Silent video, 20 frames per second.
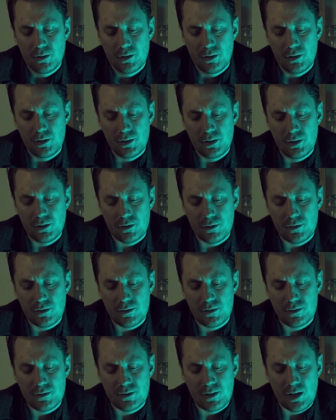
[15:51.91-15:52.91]
He
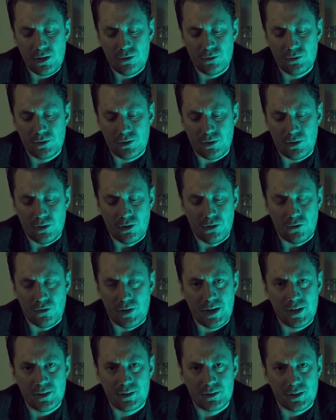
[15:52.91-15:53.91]
didn't sound
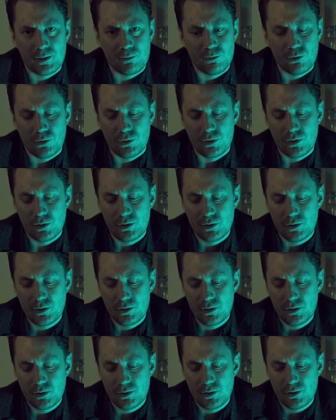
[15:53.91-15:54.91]
alright anymore.
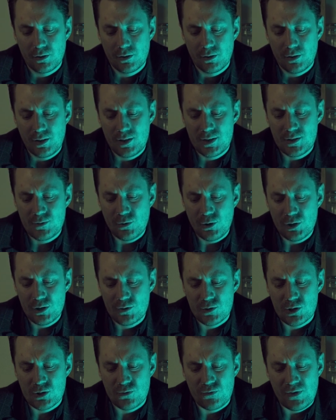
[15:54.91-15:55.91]
His
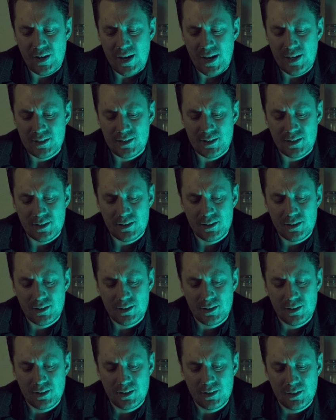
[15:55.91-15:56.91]
voice was frantic.
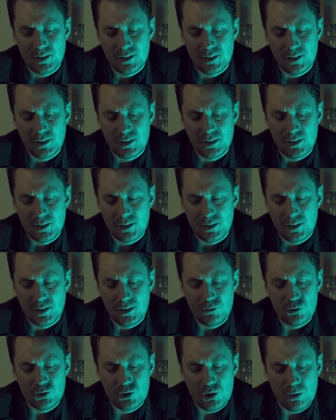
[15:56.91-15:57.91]

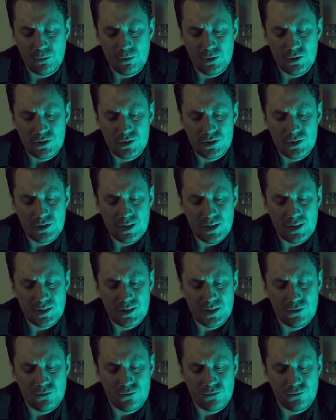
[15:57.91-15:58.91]
It was almost
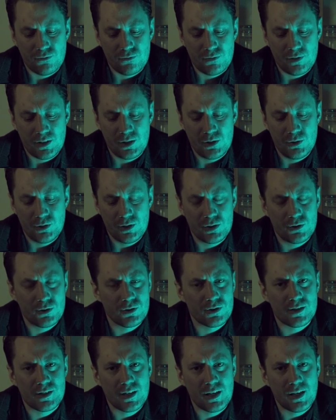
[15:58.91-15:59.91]
as if he couldn't
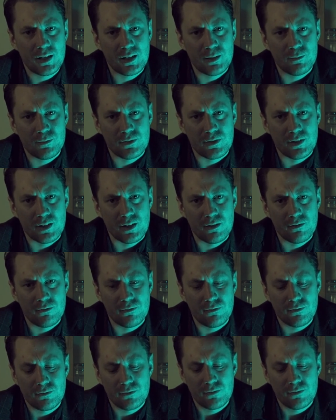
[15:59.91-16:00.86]
contain himself.